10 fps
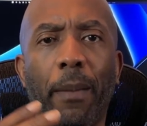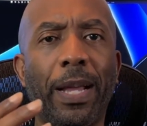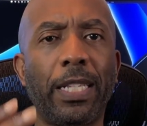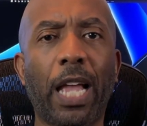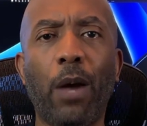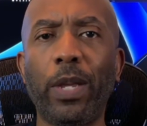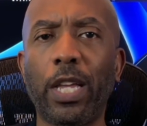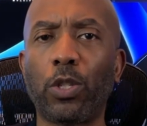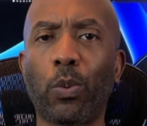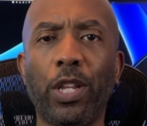By the time we
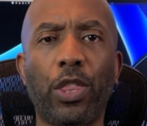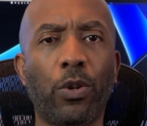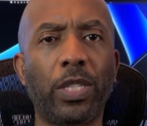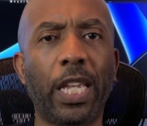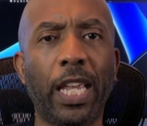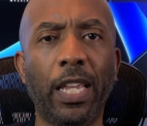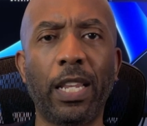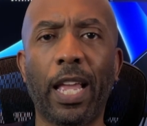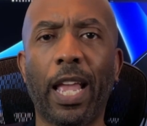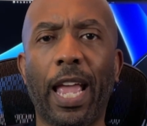hit 2013,
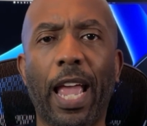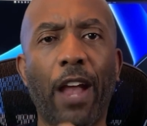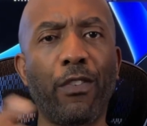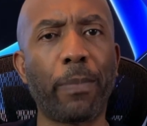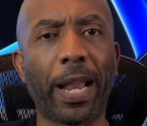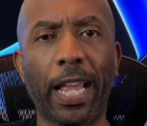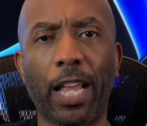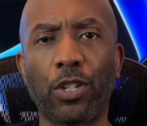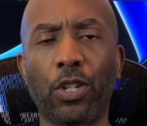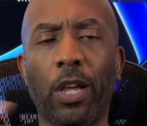everybody
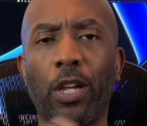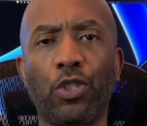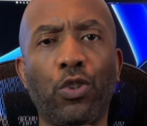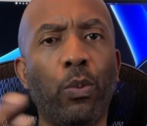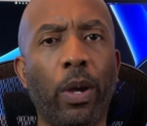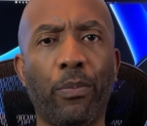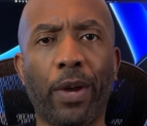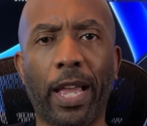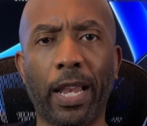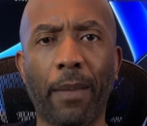had a streetwear brand.